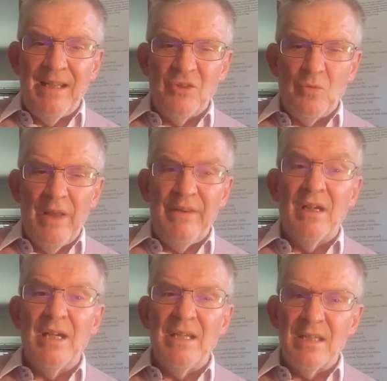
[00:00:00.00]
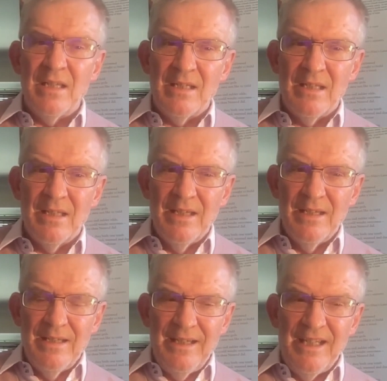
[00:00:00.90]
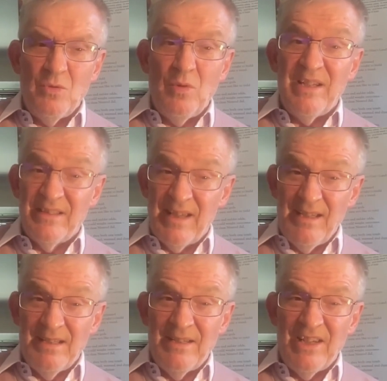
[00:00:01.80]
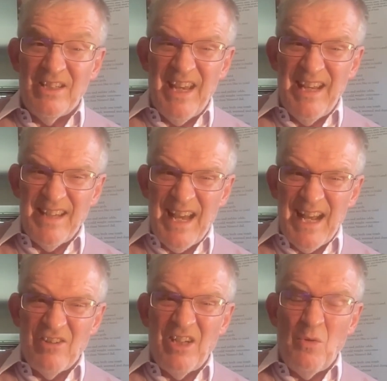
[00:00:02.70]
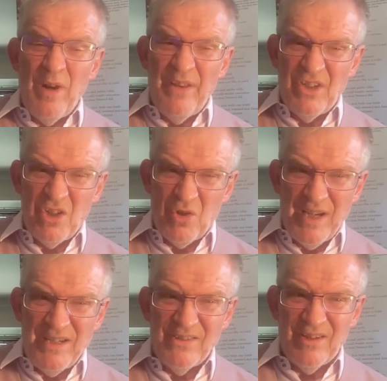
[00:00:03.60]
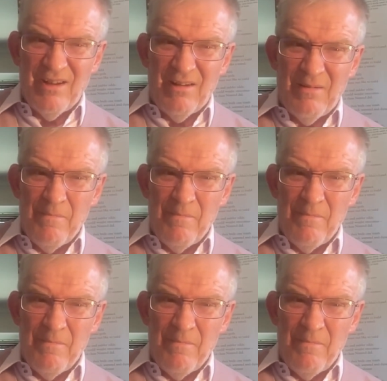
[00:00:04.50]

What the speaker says: It's where the ice is. It's where Satan is. It's actually where the traitors are.